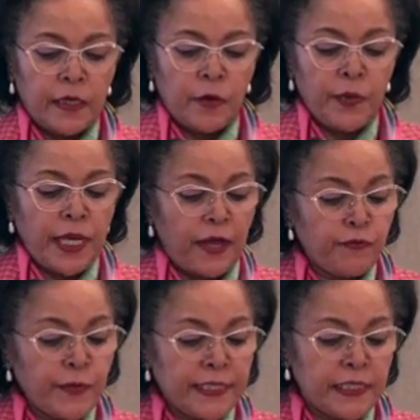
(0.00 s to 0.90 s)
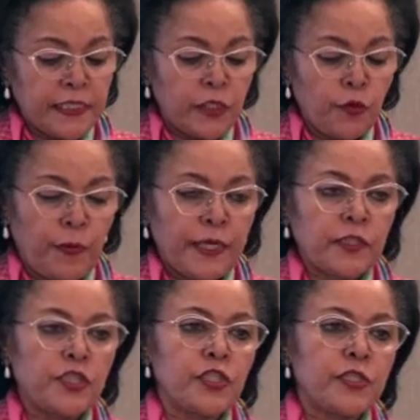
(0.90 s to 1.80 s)
We have witnessed new
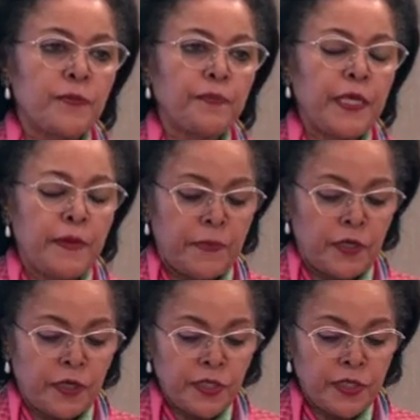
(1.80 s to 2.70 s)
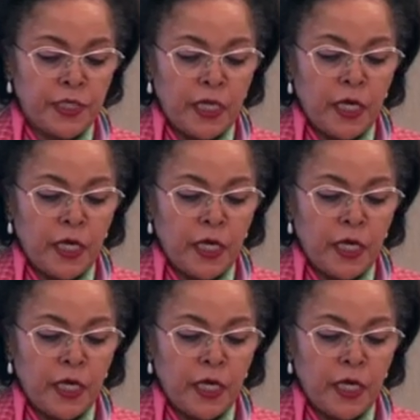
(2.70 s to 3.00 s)
partnerships emerge,